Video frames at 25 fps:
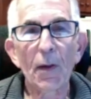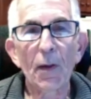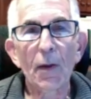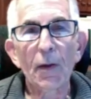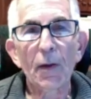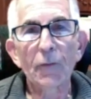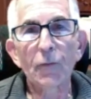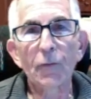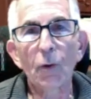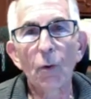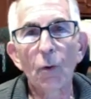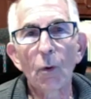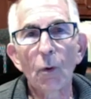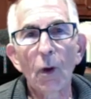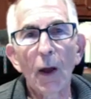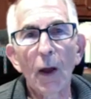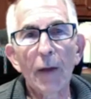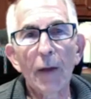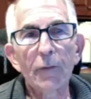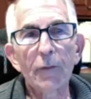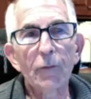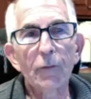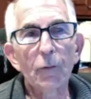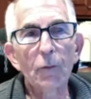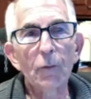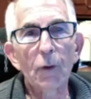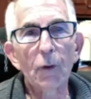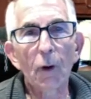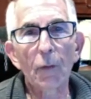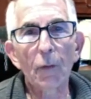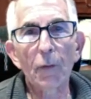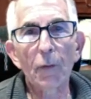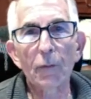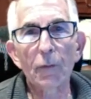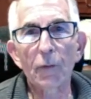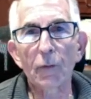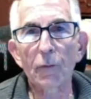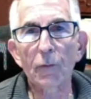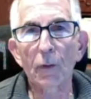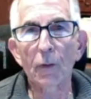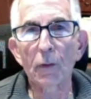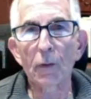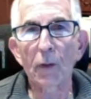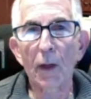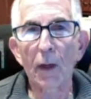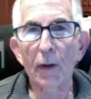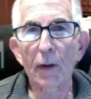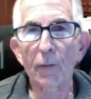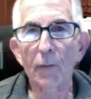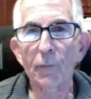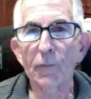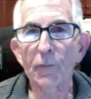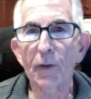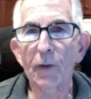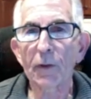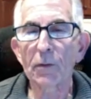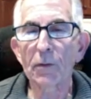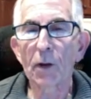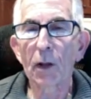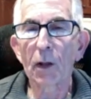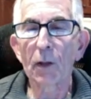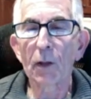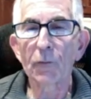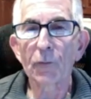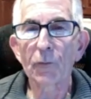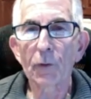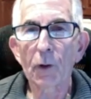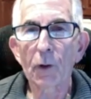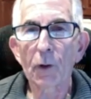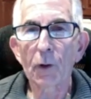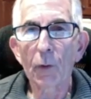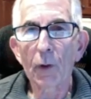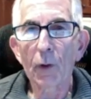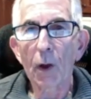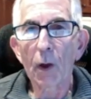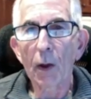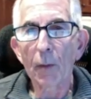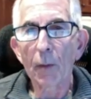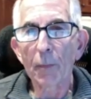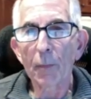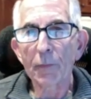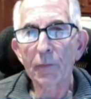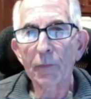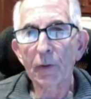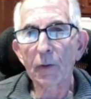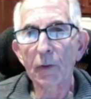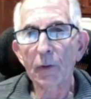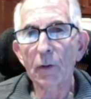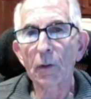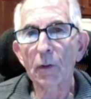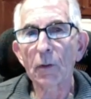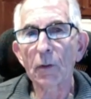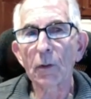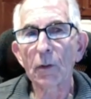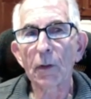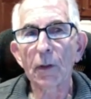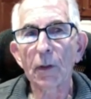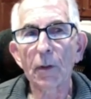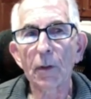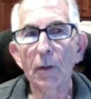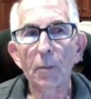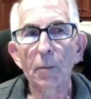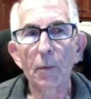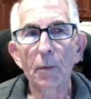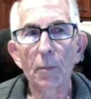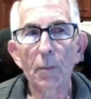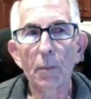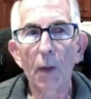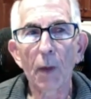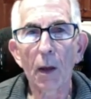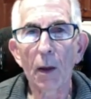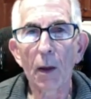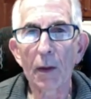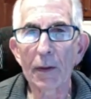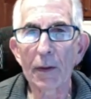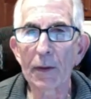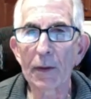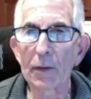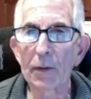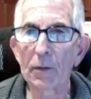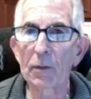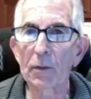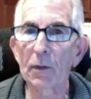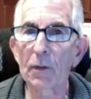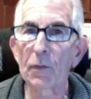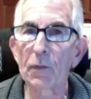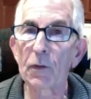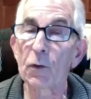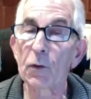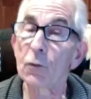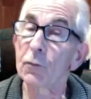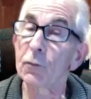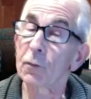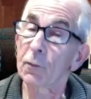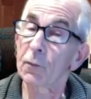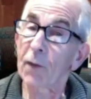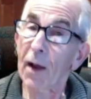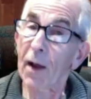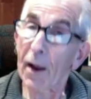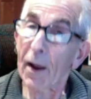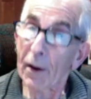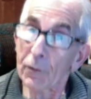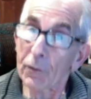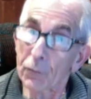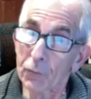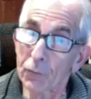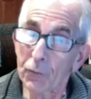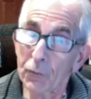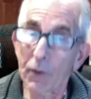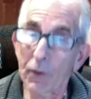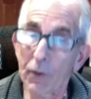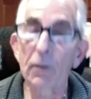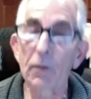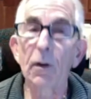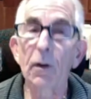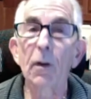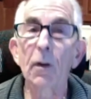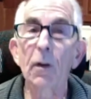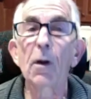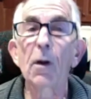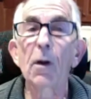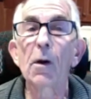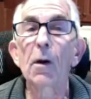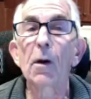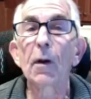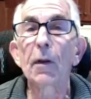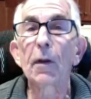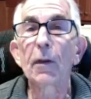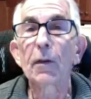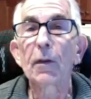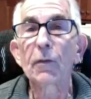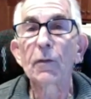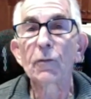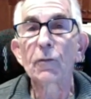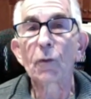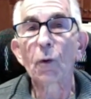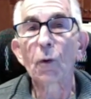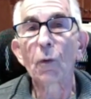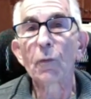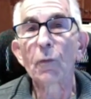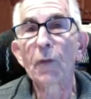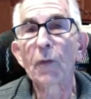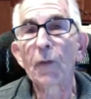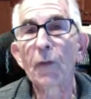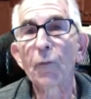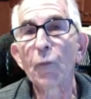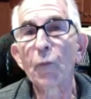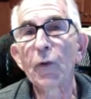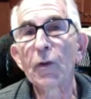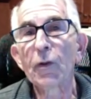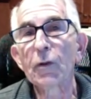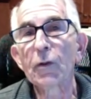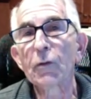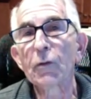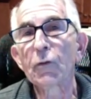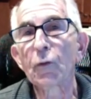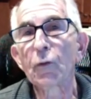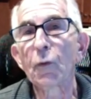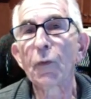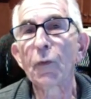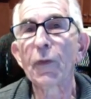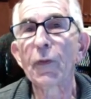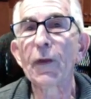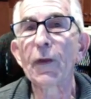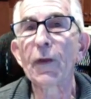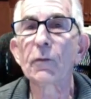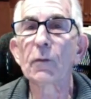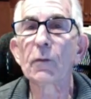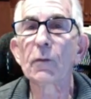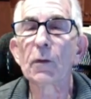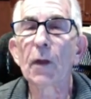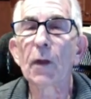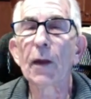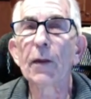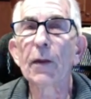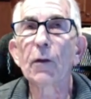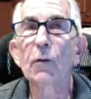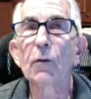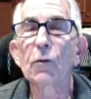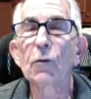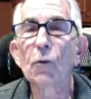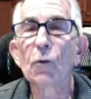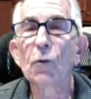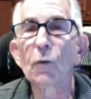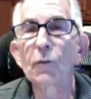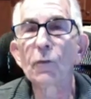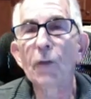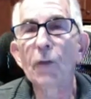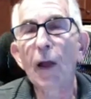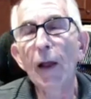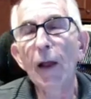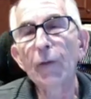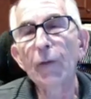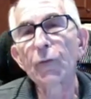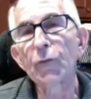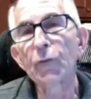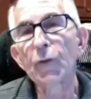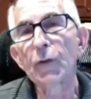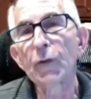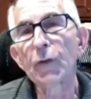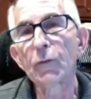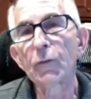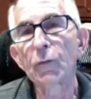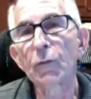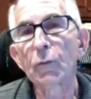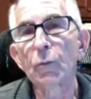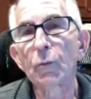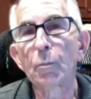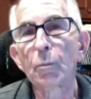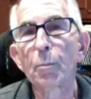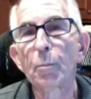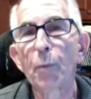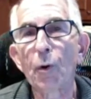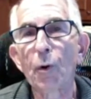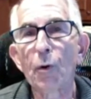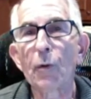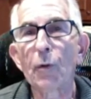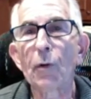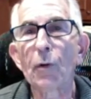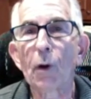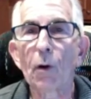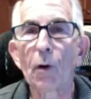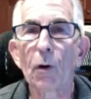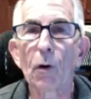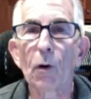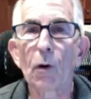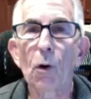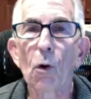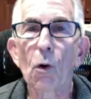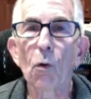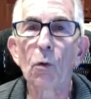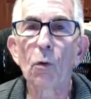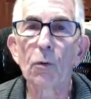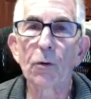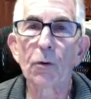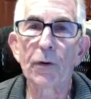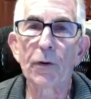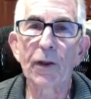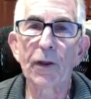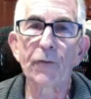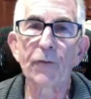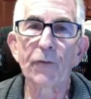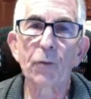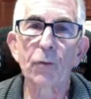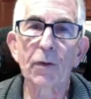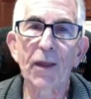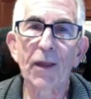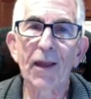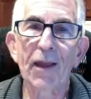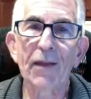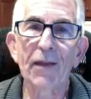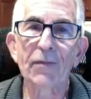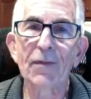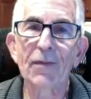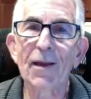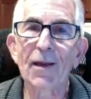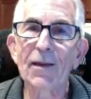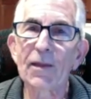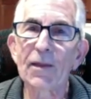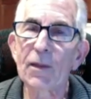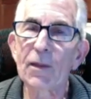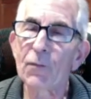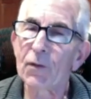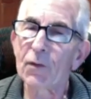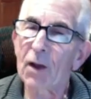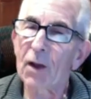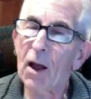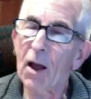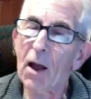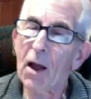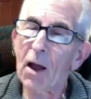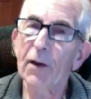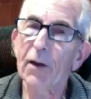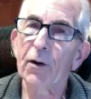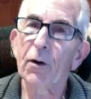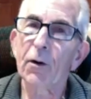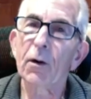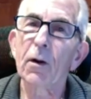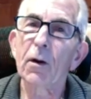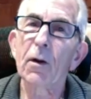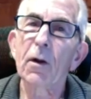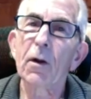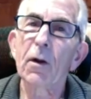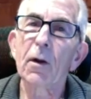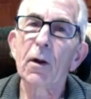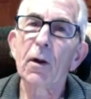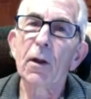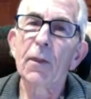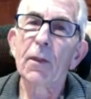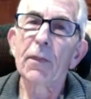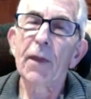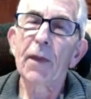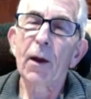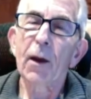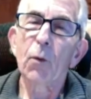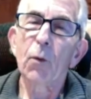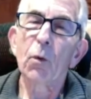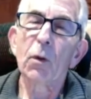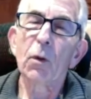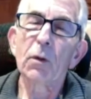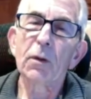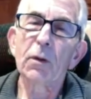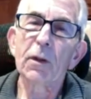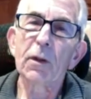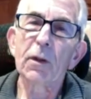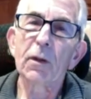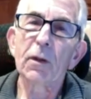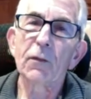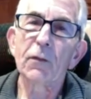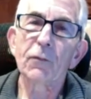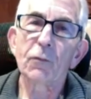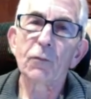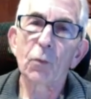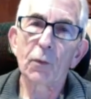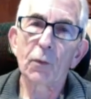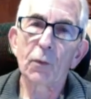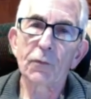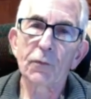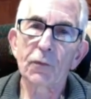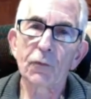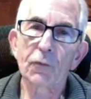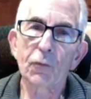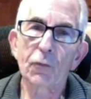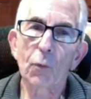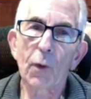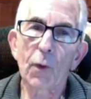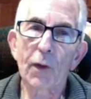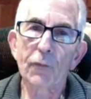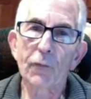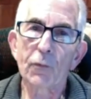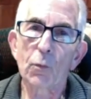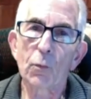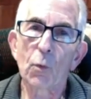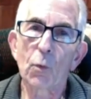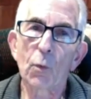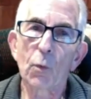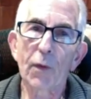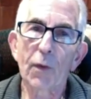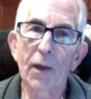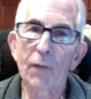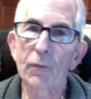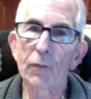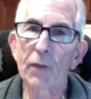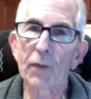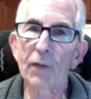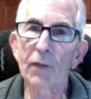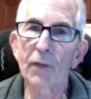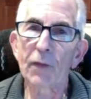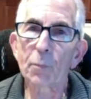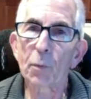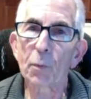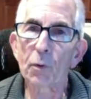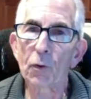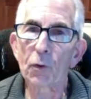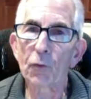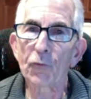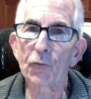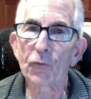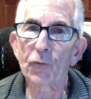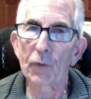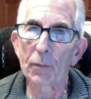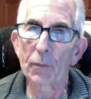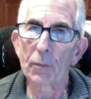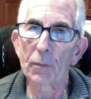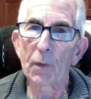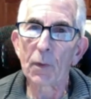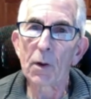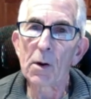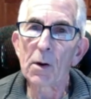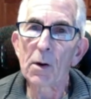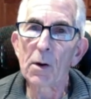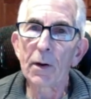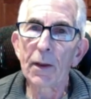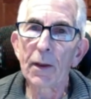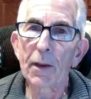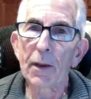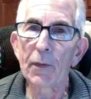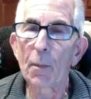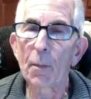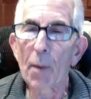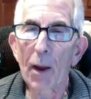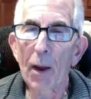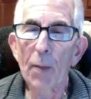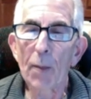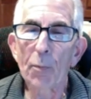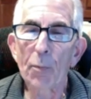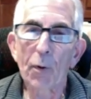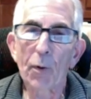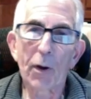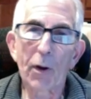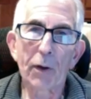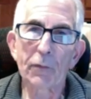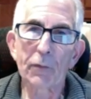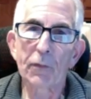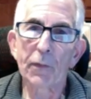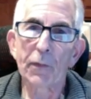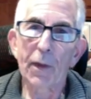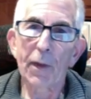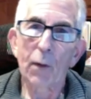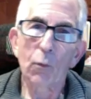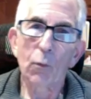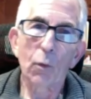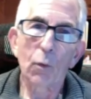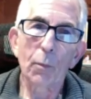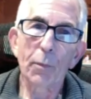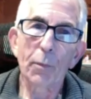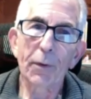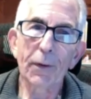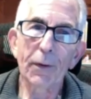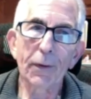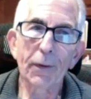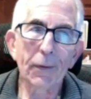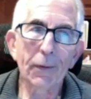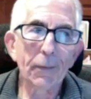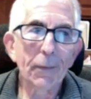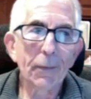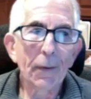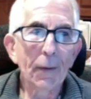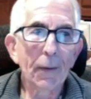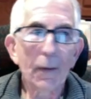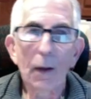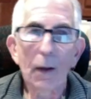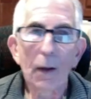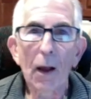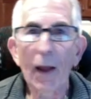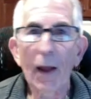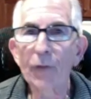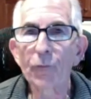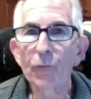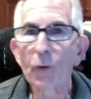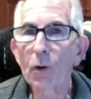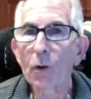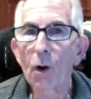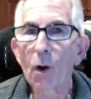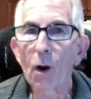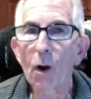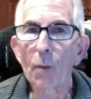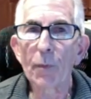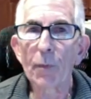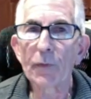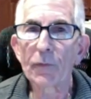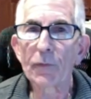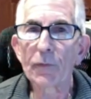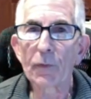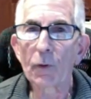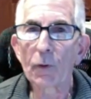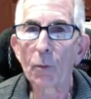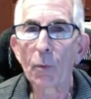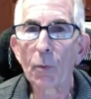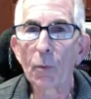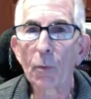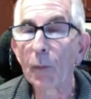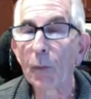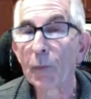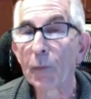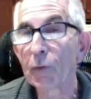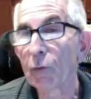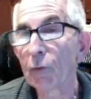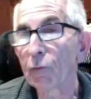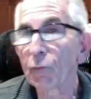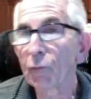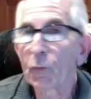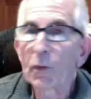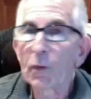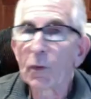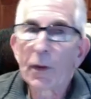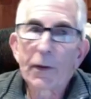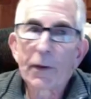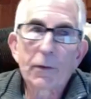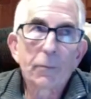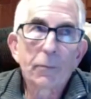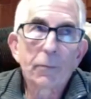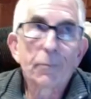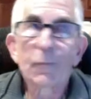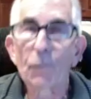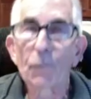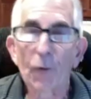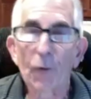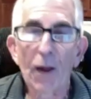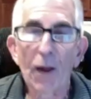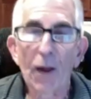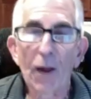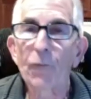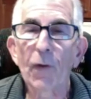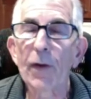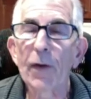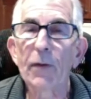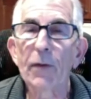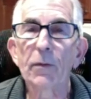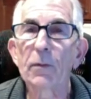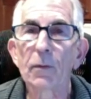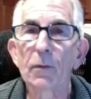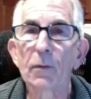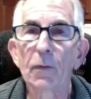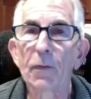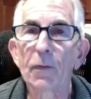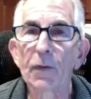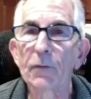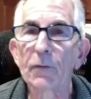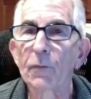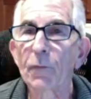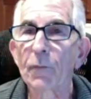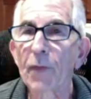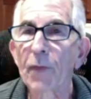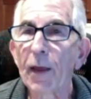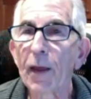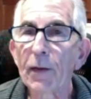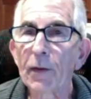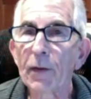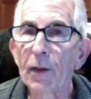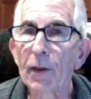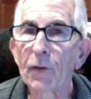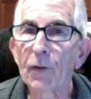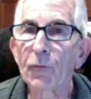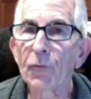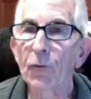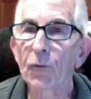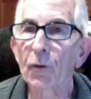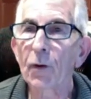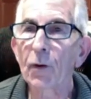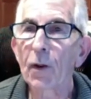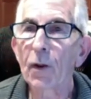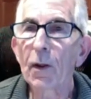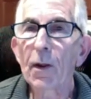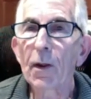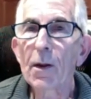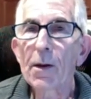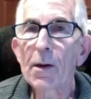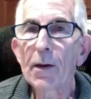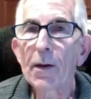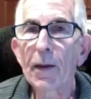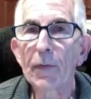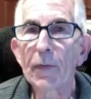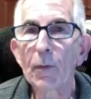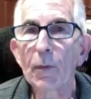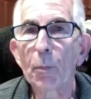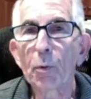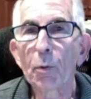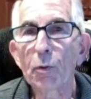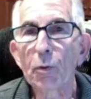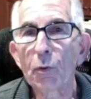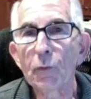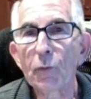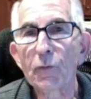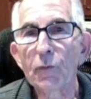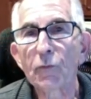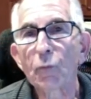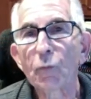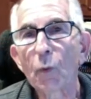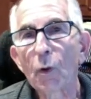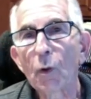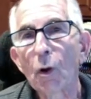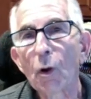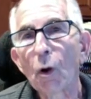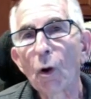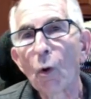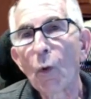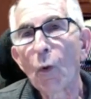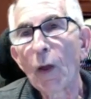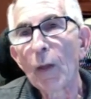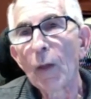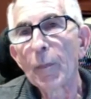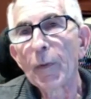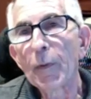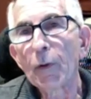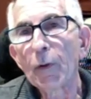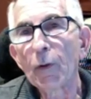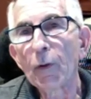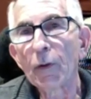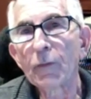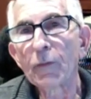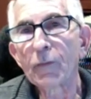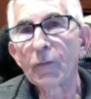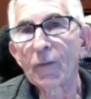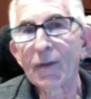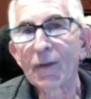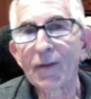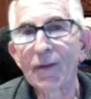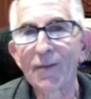So I do know that there's a lot of technology going on, particularly in the use of hydrogen. So if we can do things like use hydrogen to burn our coal and natural gas even hotter, that will lead us to a situation where we have less pollution, and the byproducts of that will be hydrocarbons that are probably useful, like graphite and things of that nature, and the pollutants will go away because